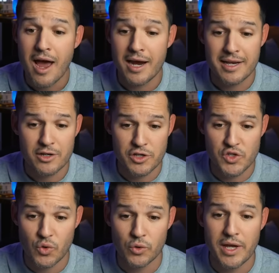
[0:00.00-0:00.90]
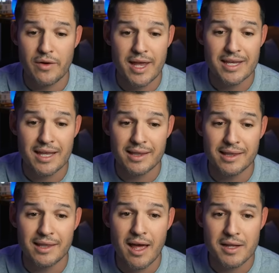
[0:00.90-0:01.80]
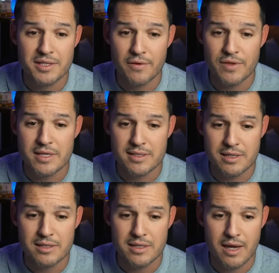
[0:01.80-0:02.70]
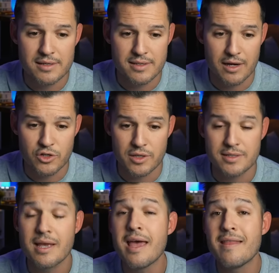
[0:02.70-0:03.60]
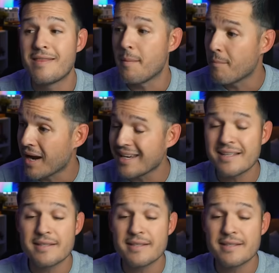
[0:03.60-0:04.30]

I can actually scroll down and get lots of these CTA sections that might